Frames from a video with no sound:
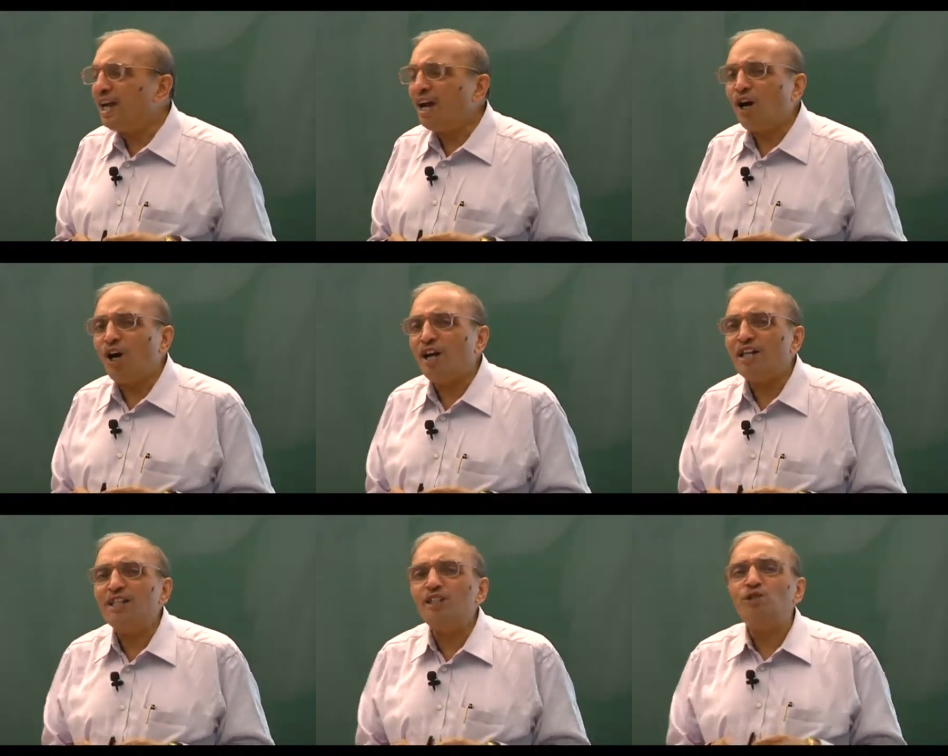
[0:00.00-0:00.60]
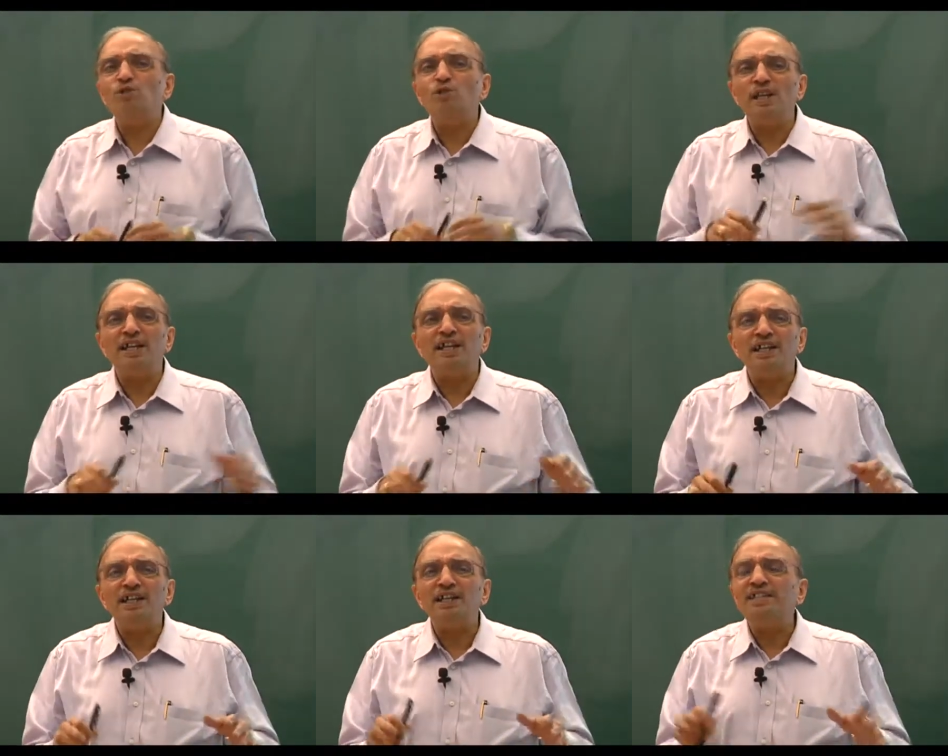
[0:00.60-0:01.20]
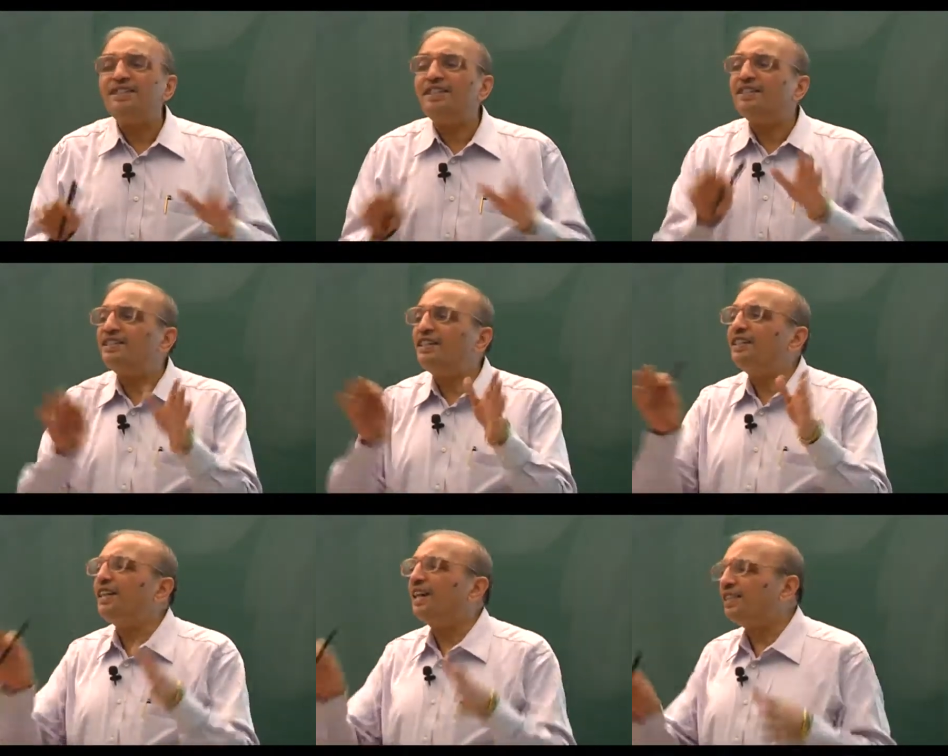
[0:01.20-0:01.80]
or is doing just
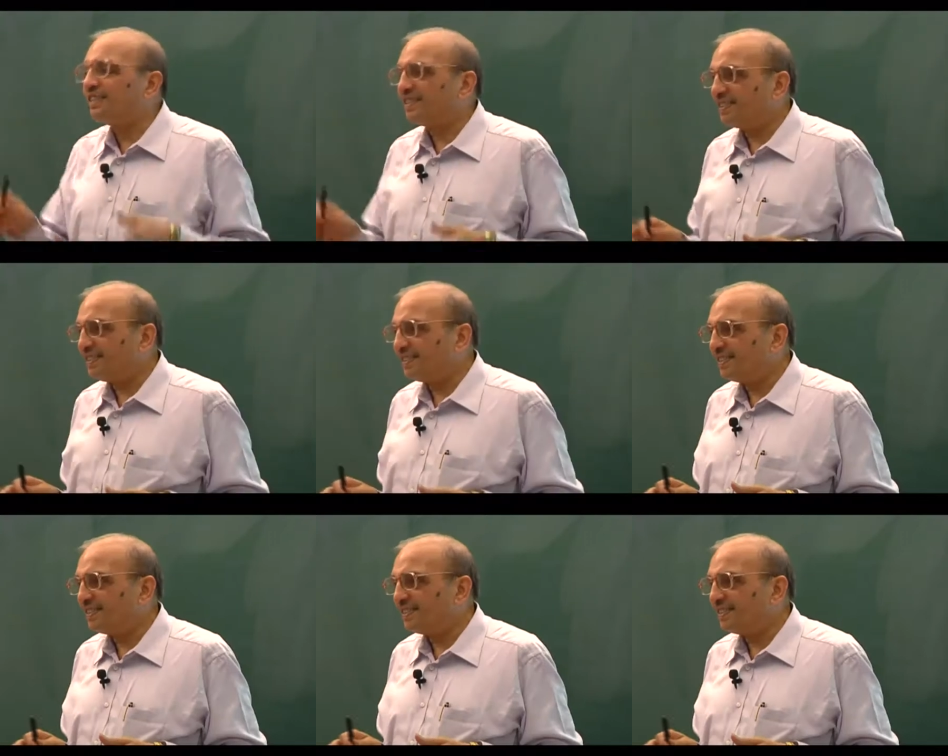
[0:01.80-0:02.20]
a task.